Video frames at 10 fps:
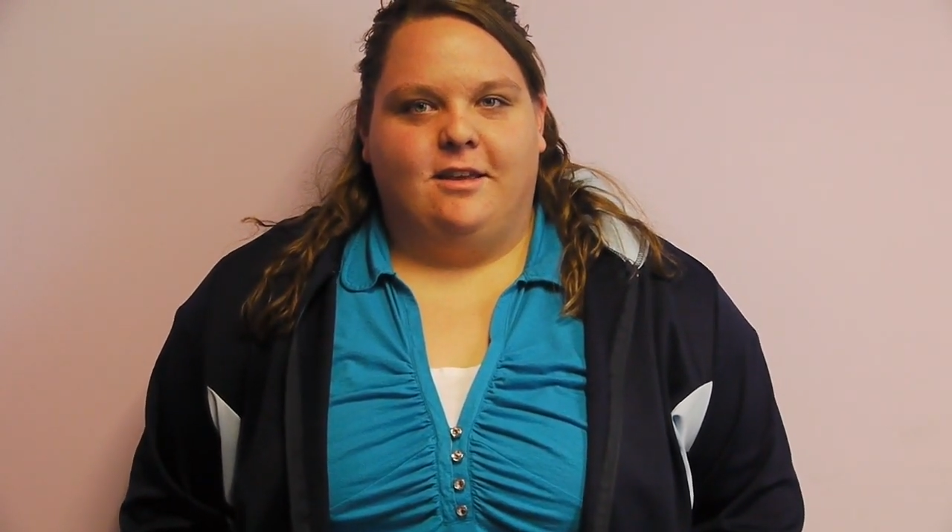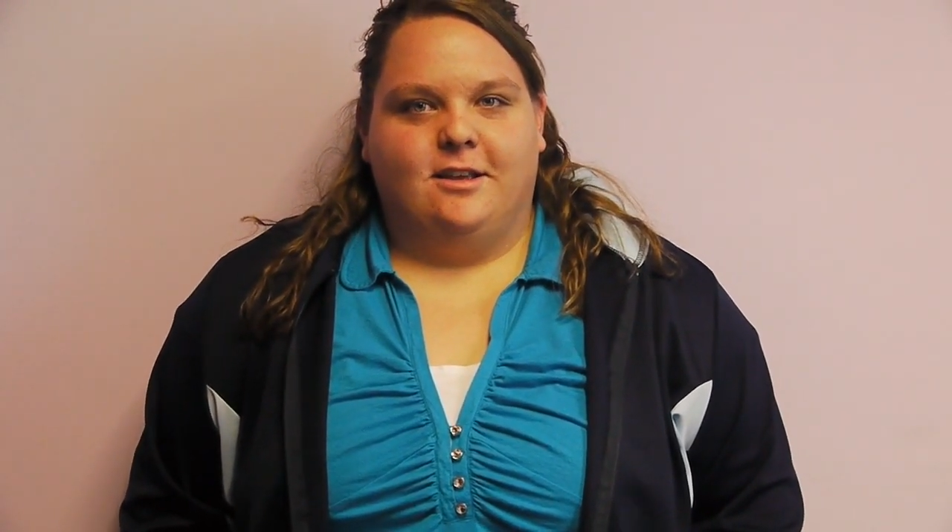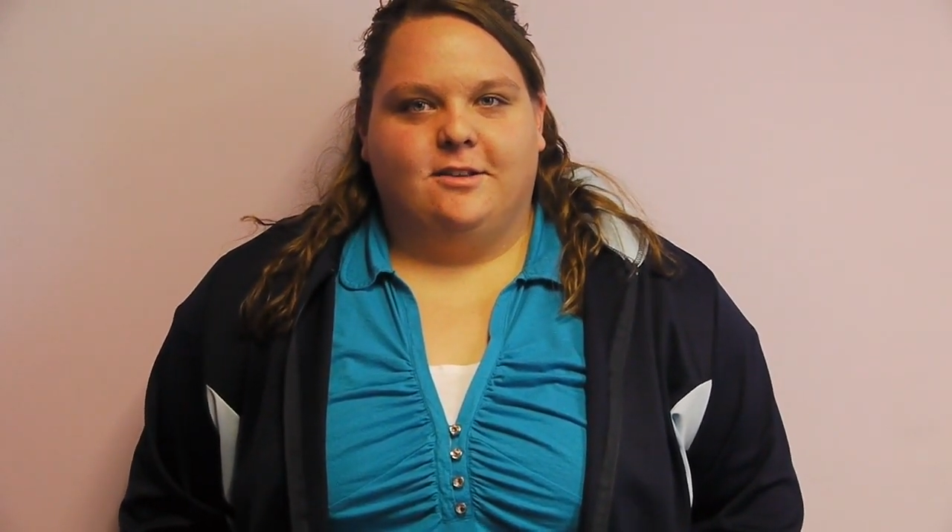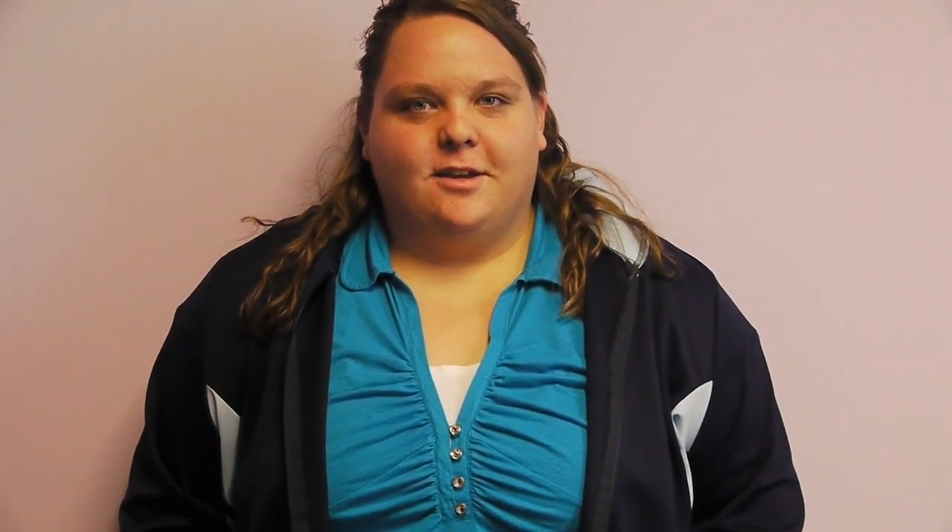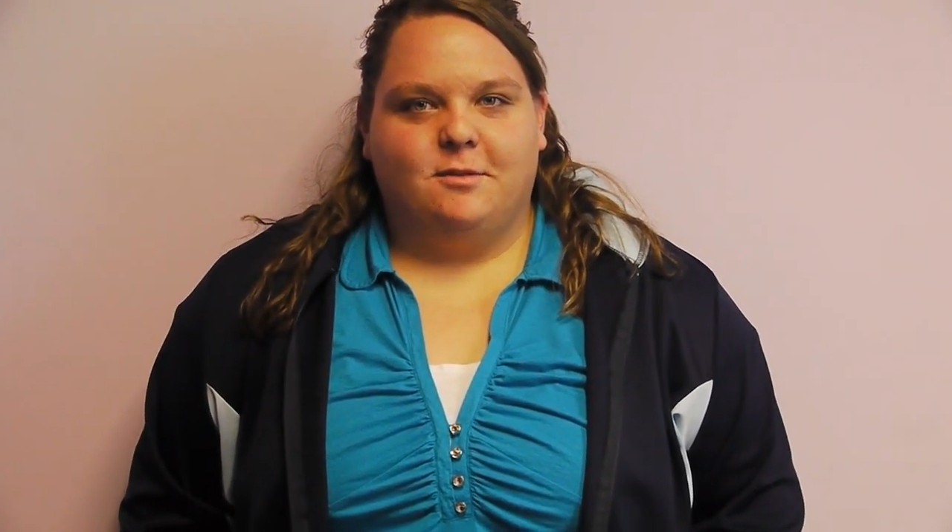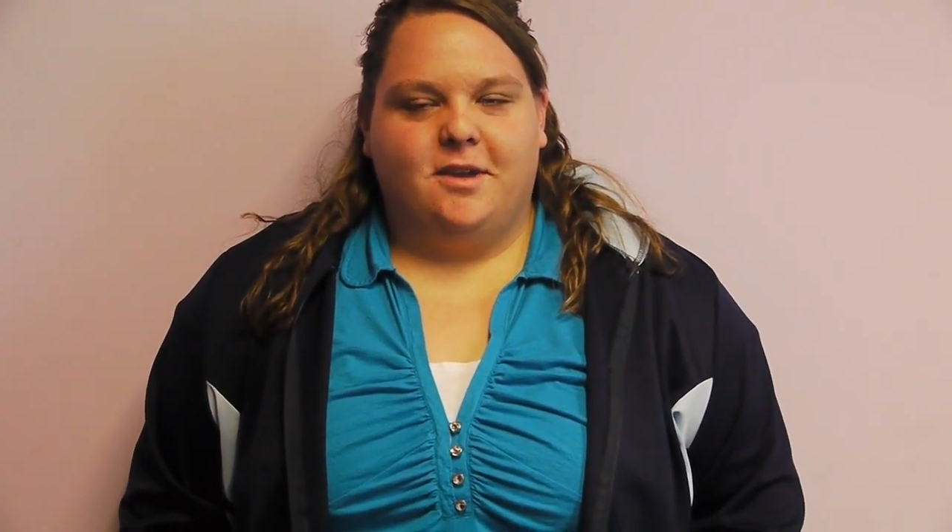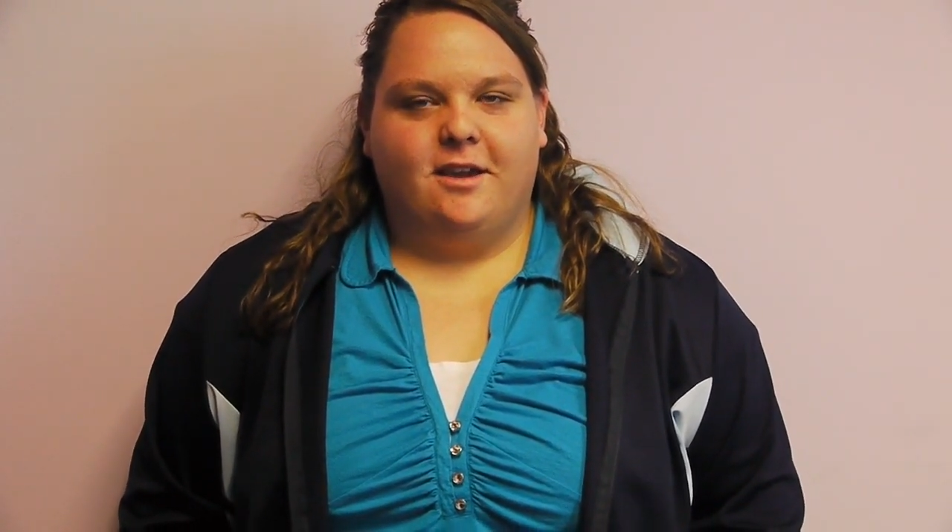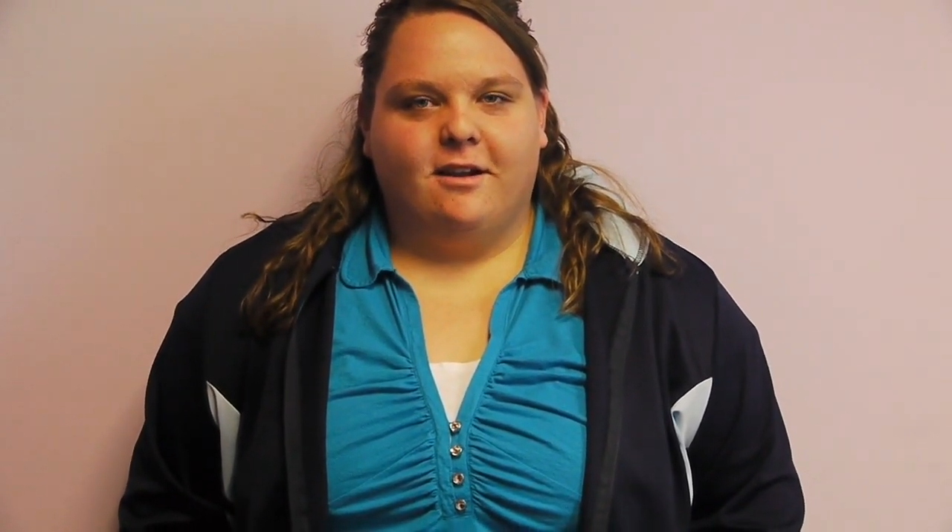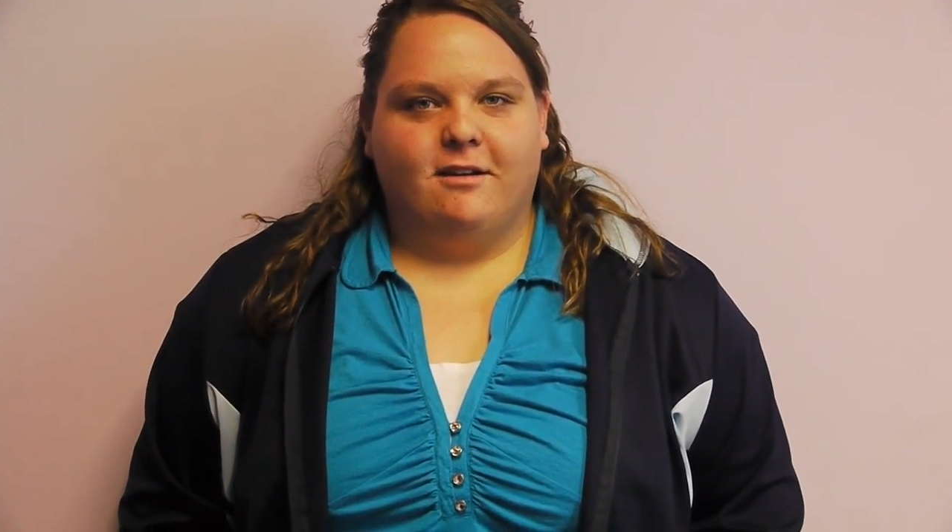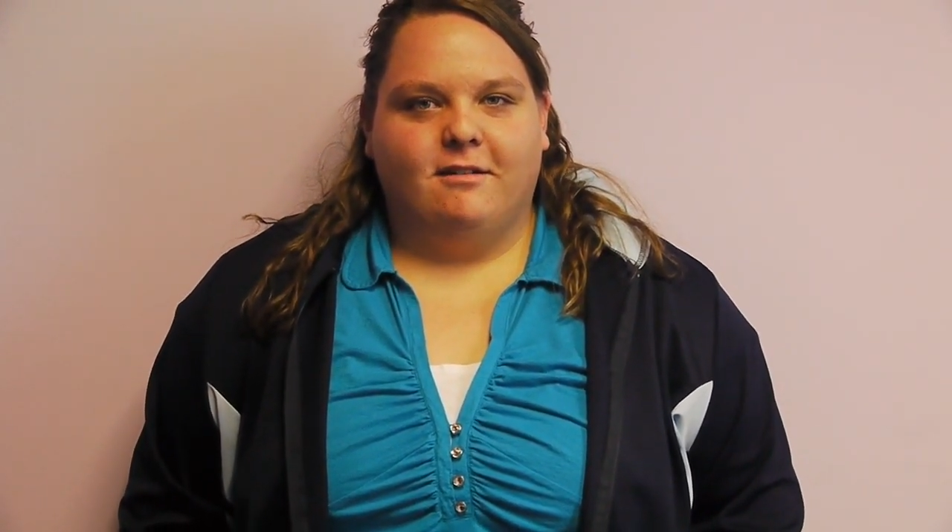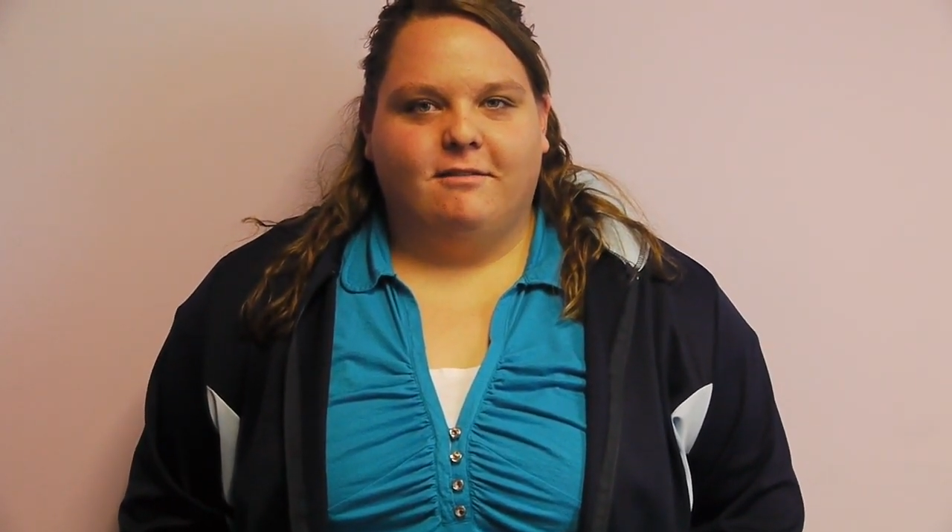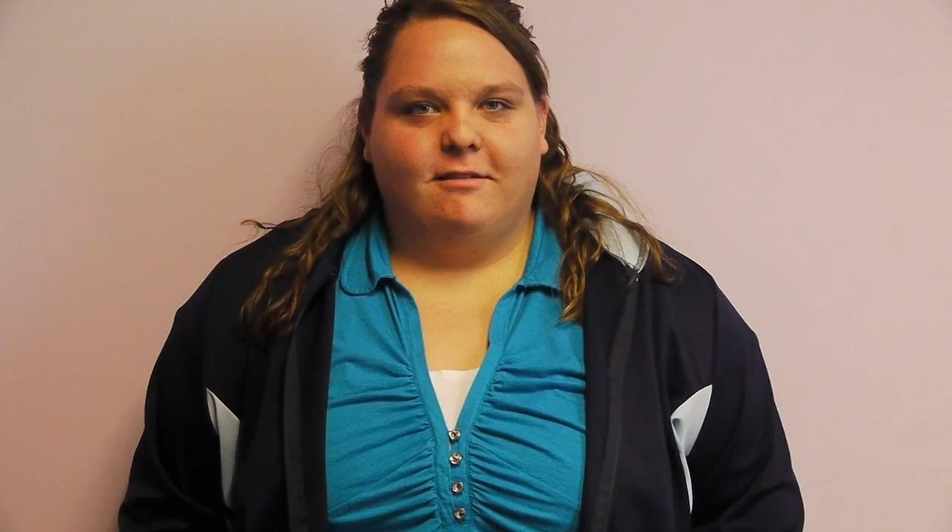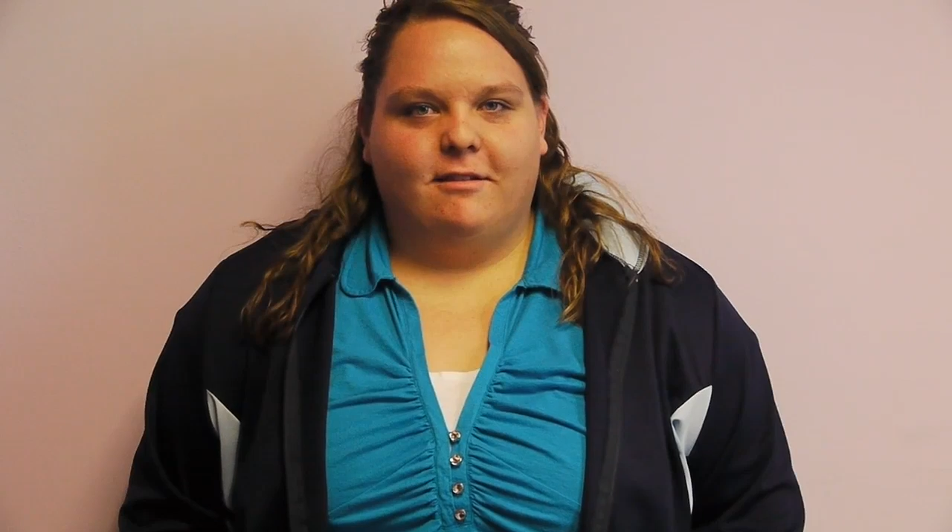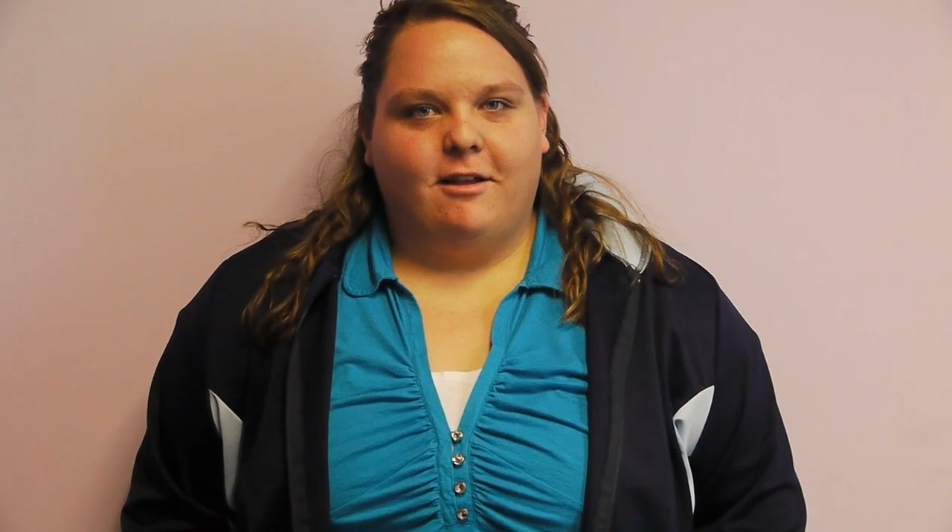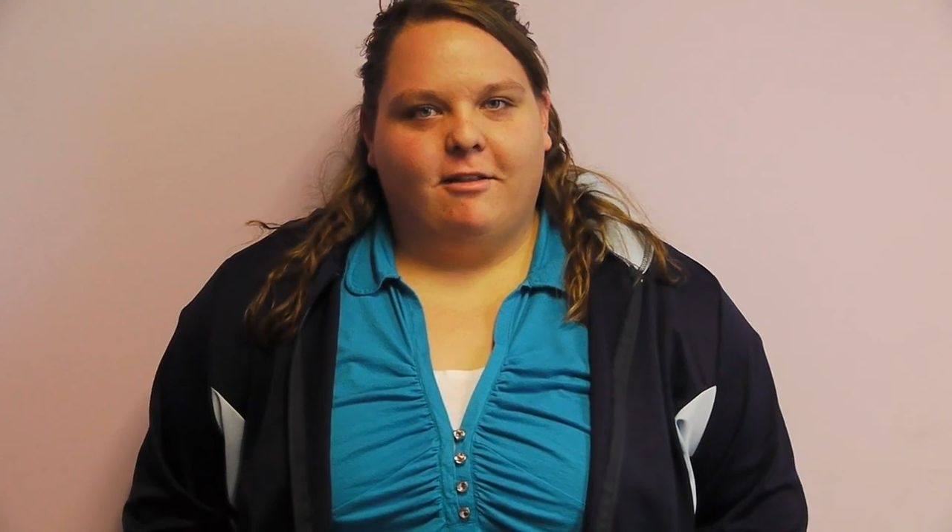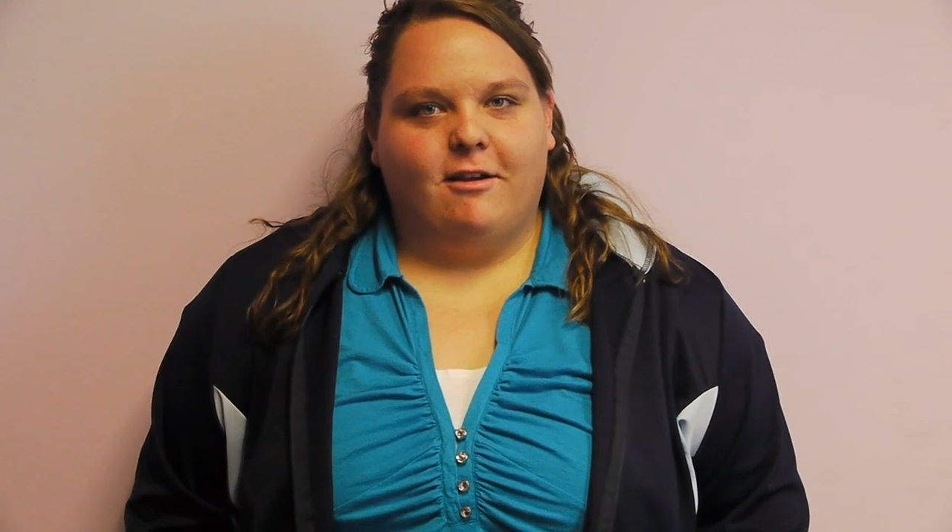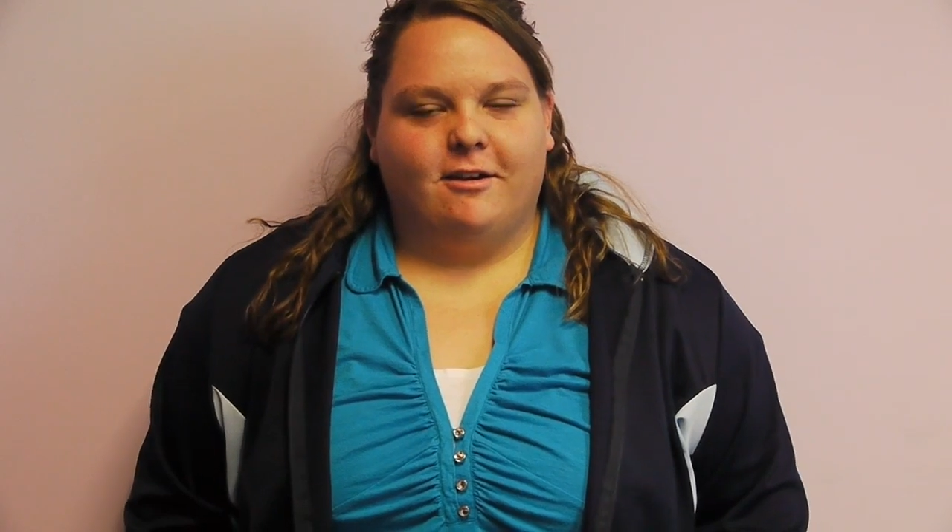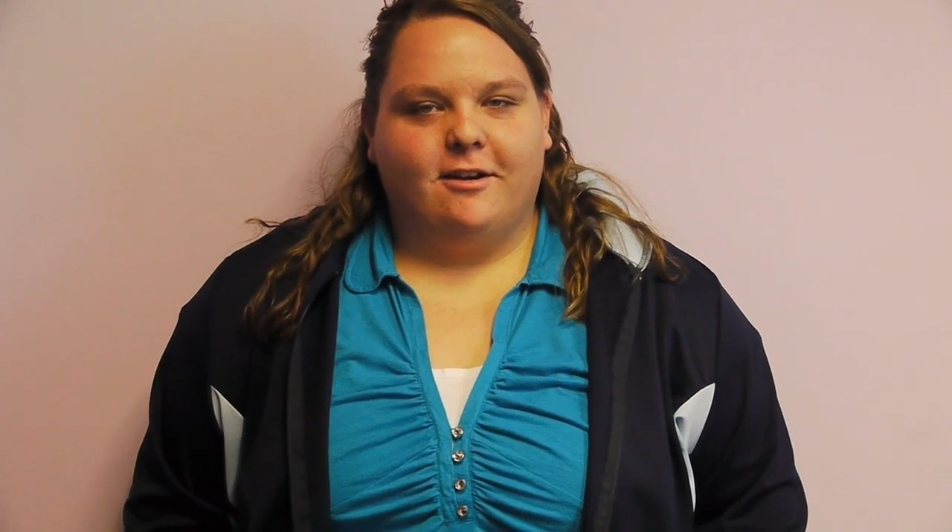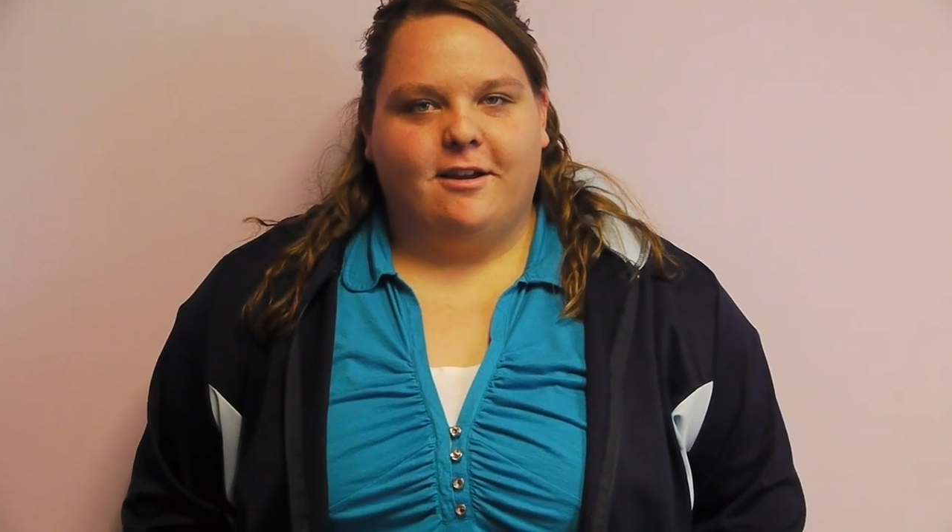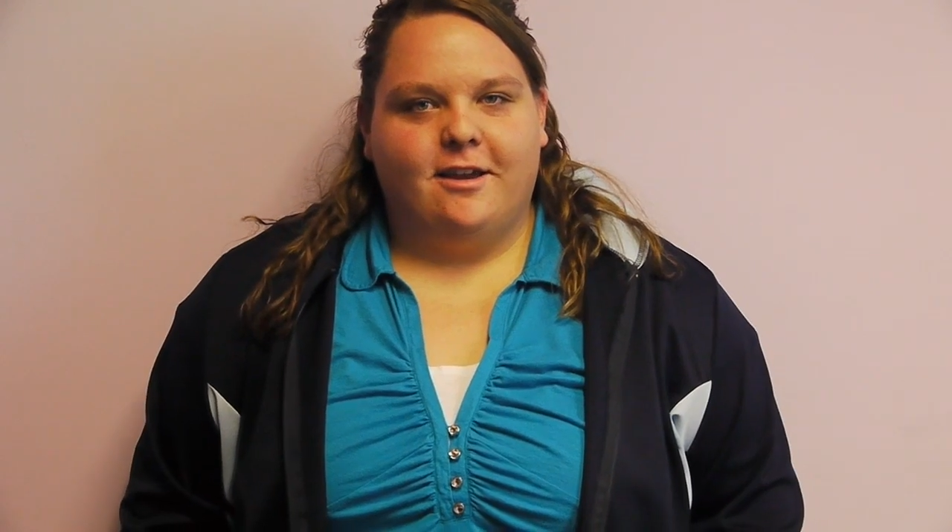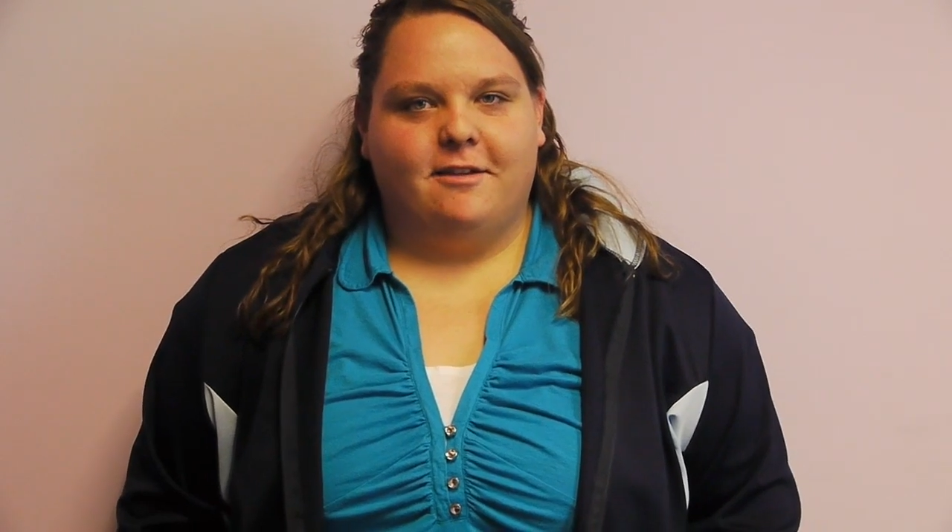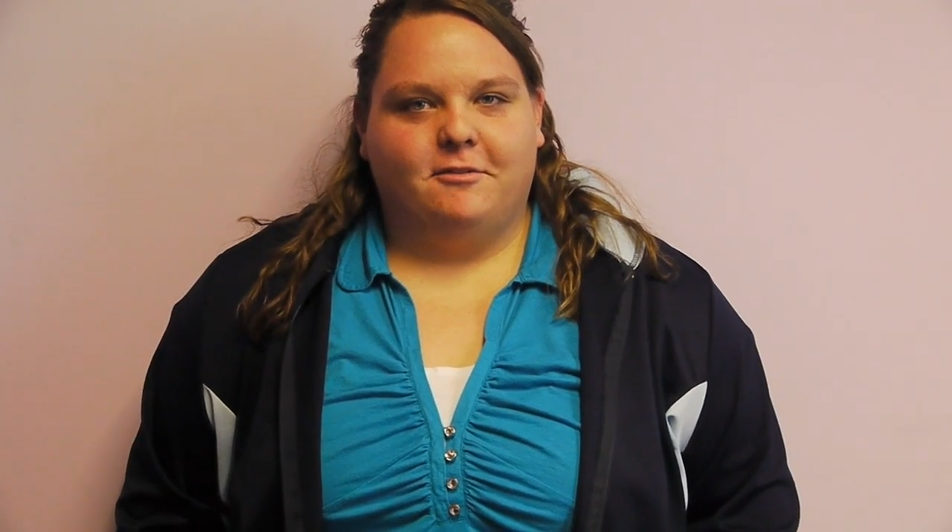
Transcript: so I can be here a lot longer and not have